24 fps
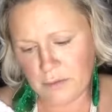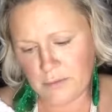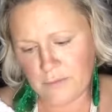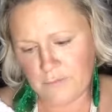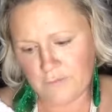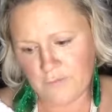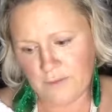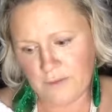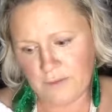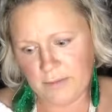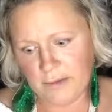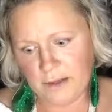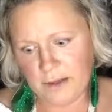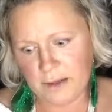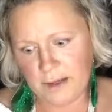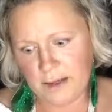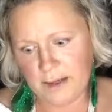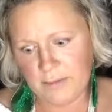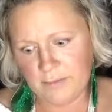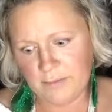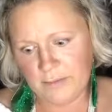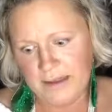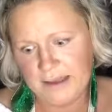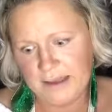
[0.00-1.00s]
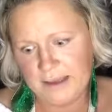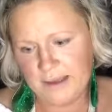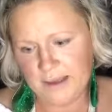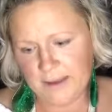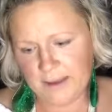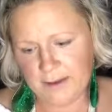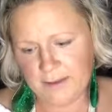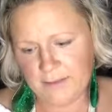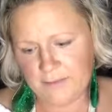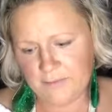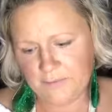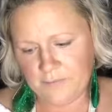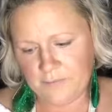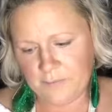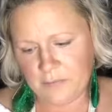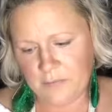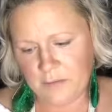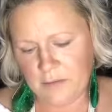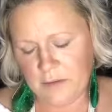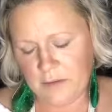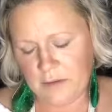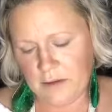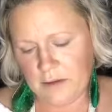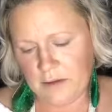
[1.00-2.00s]
from the hot pink.
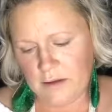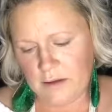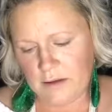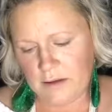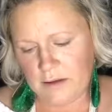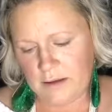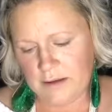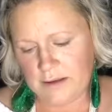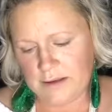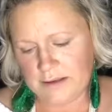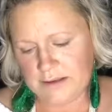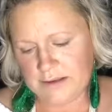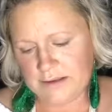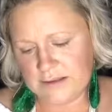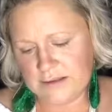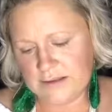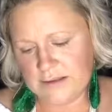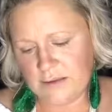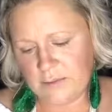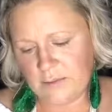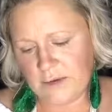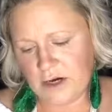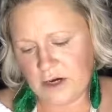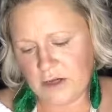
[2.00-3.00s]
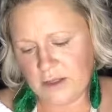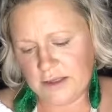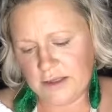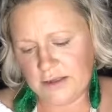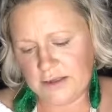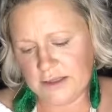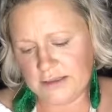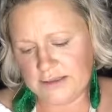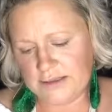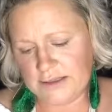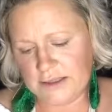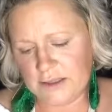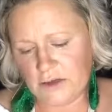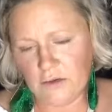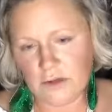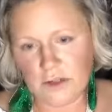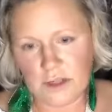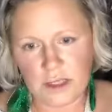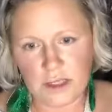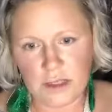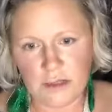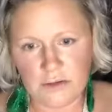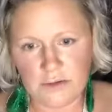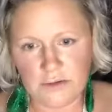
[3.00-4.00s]
Because apparently that's the only
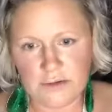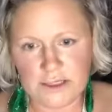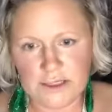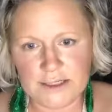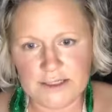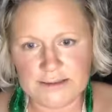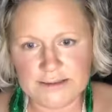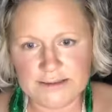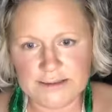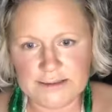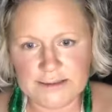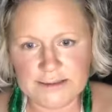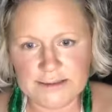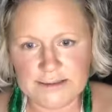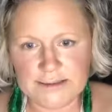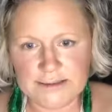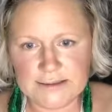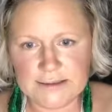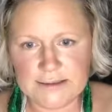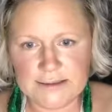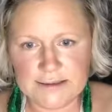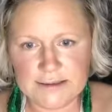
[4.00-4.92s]
color that exists.